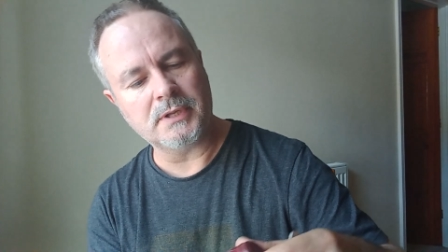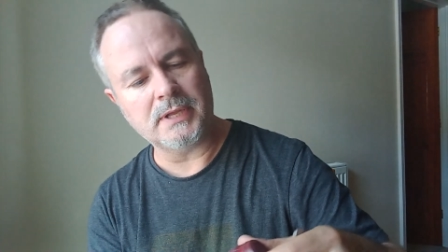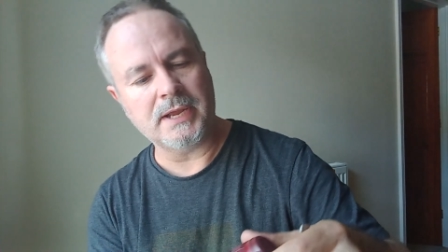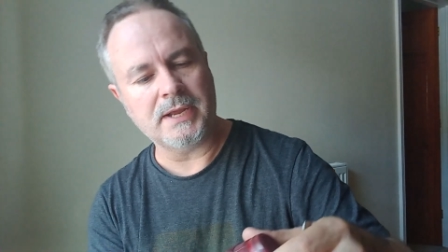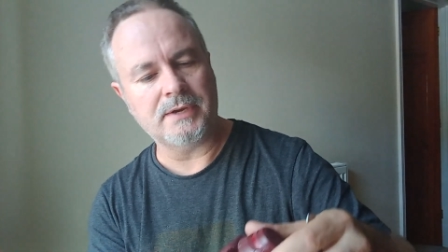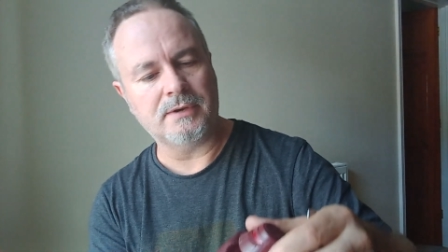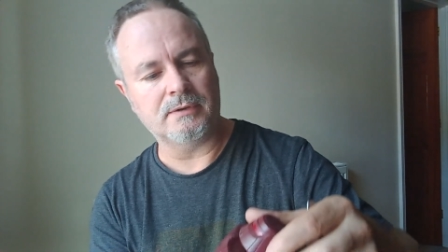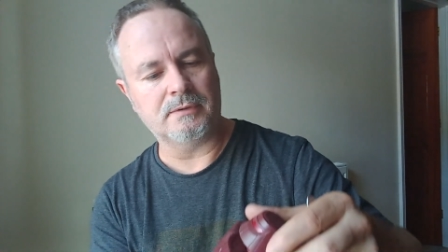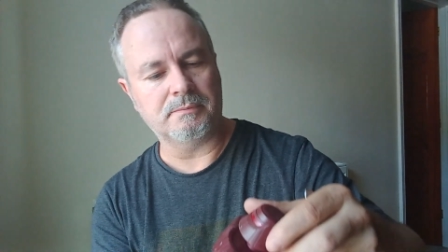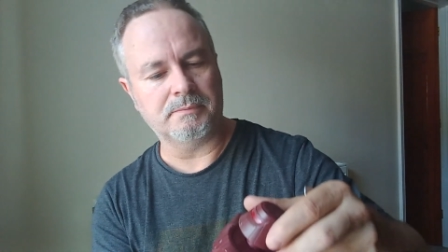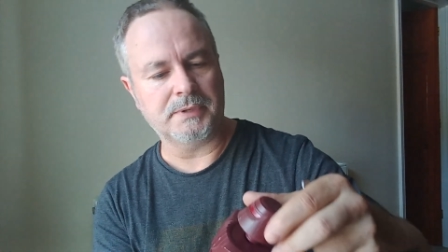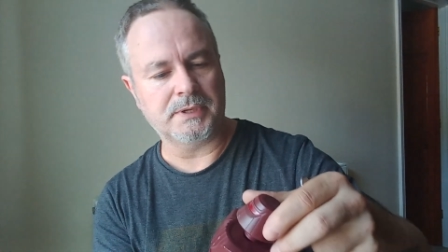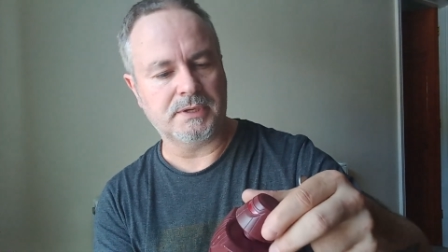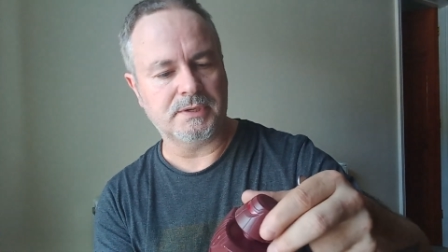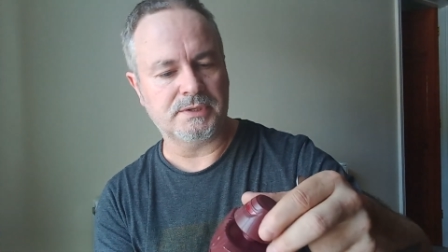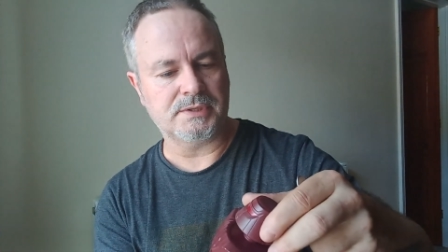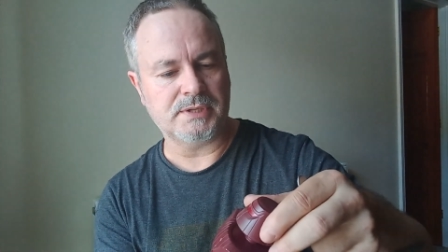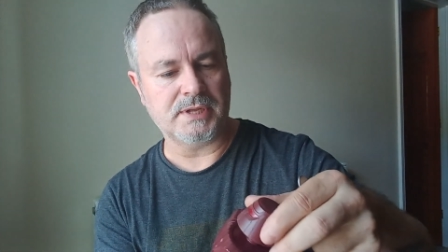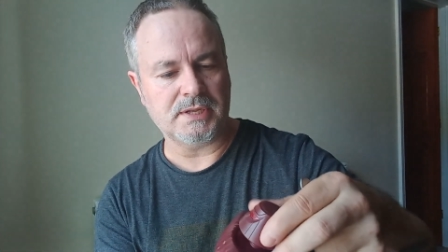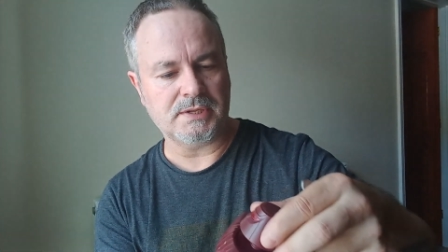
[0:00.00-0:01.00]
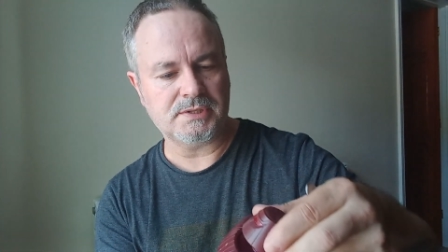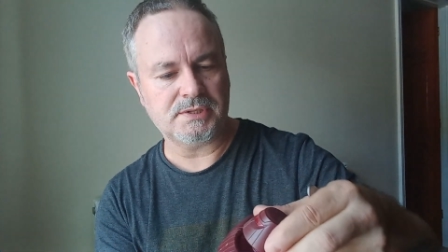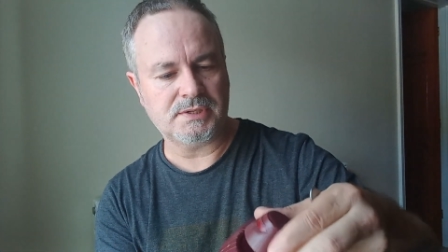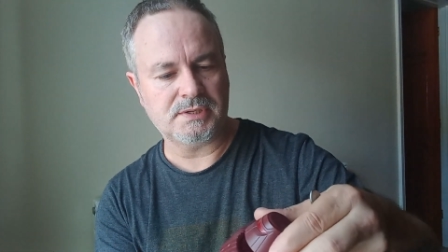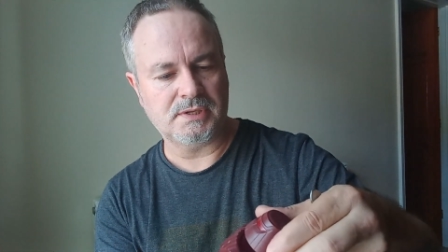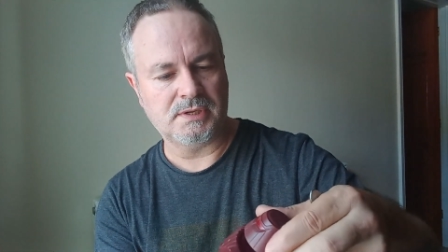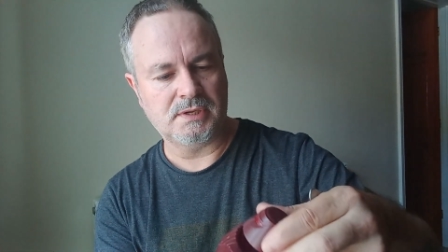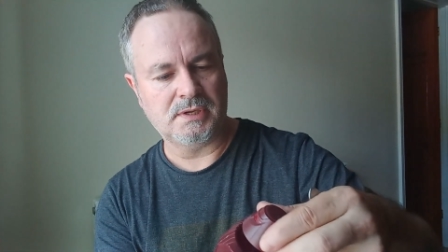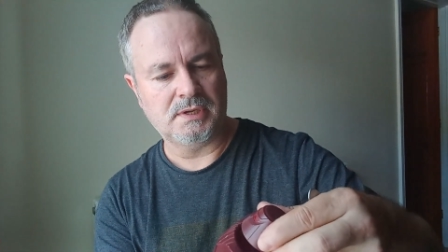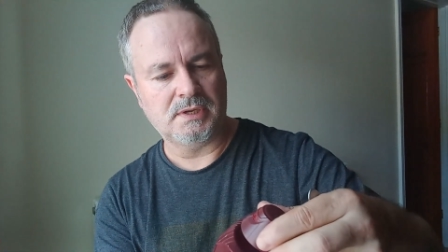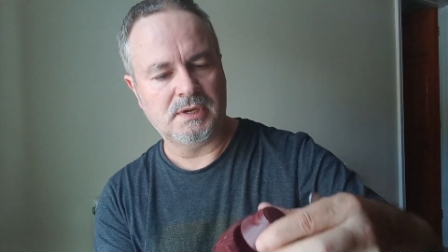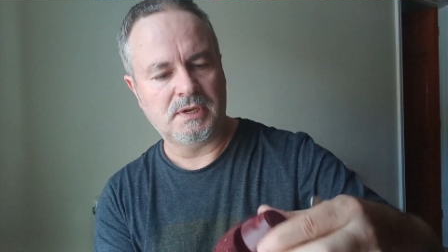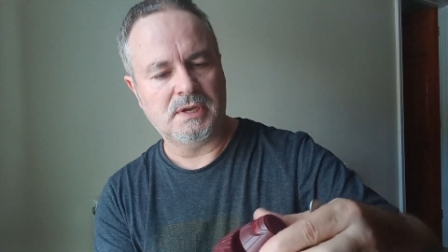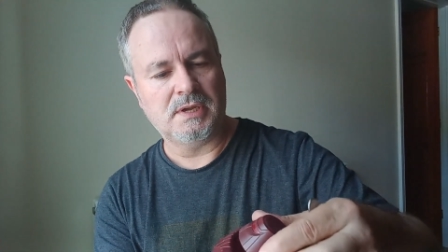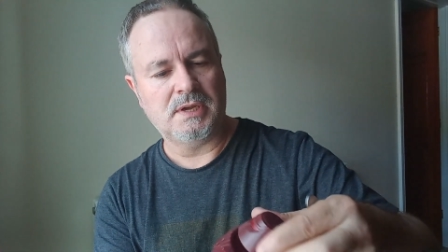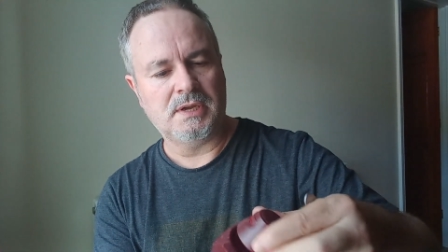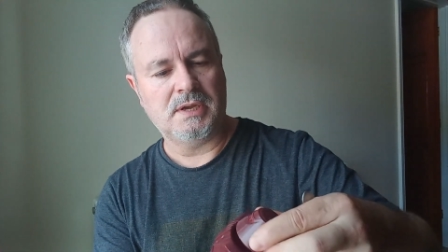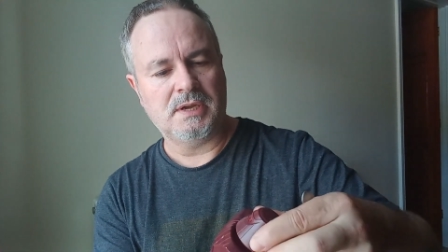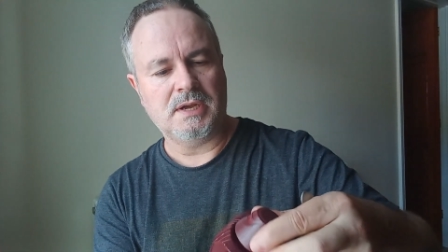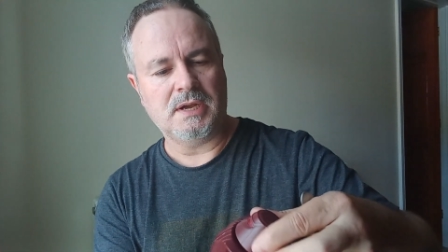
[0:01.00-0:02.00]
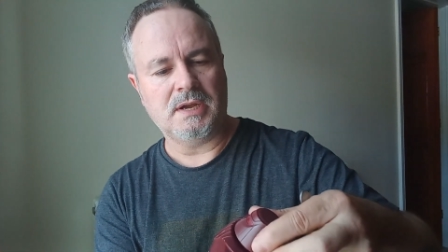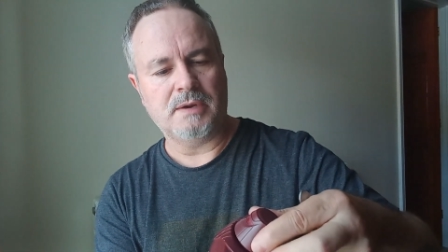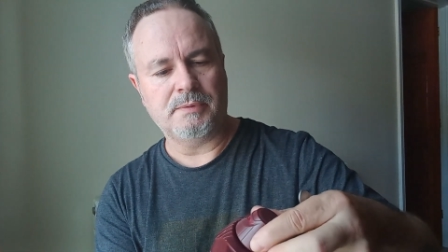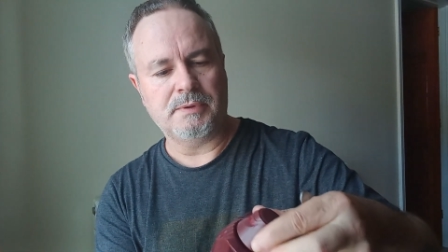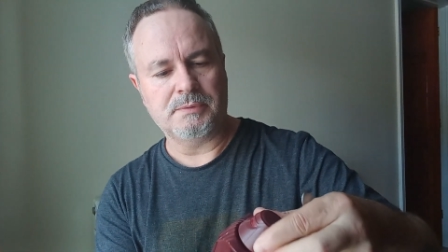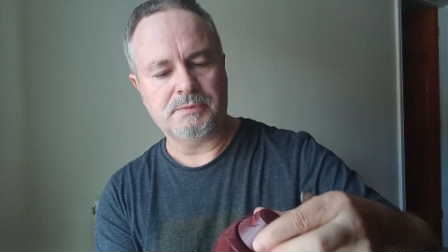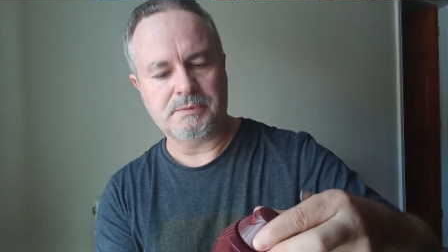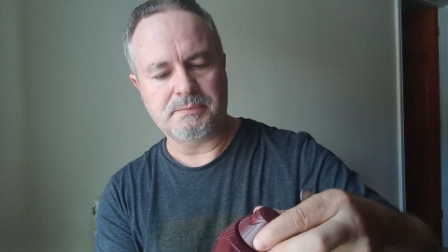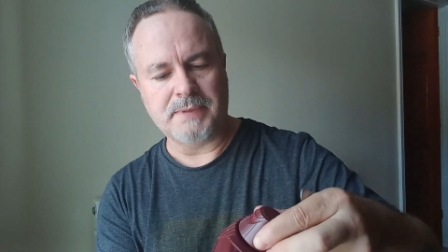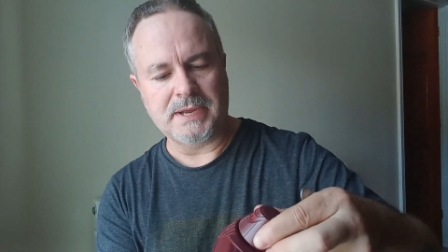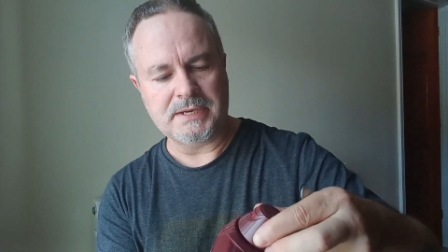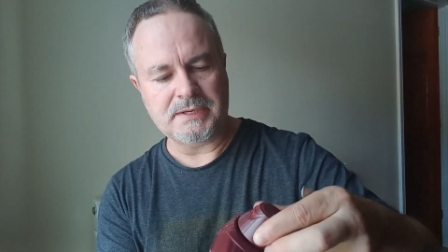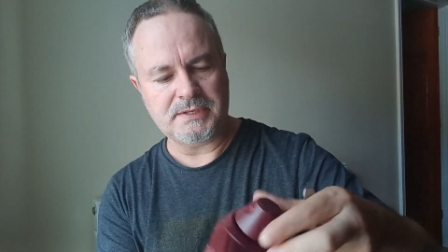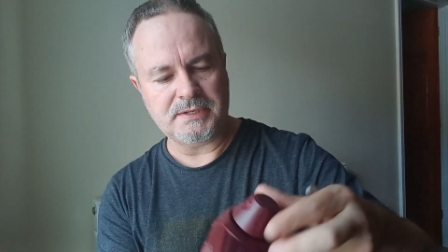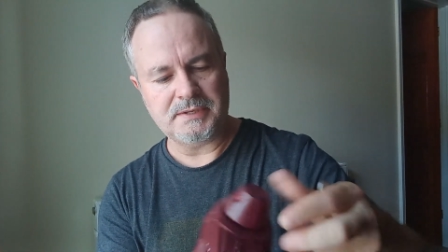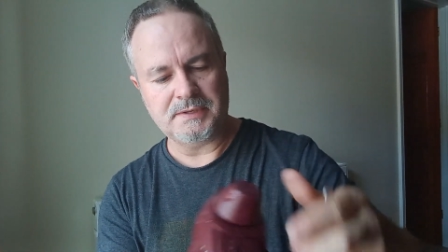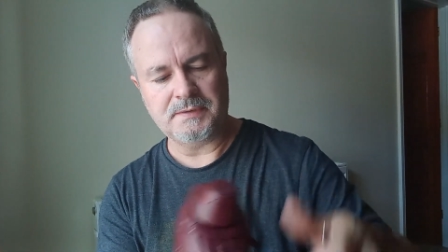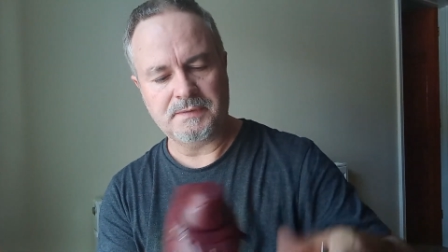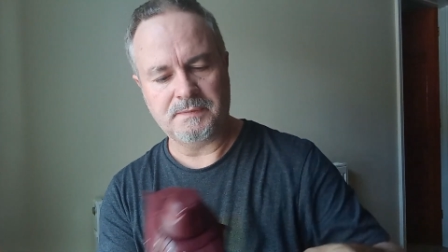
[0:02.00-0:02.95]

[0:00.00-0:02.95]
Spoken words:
head on because that's how he was meant.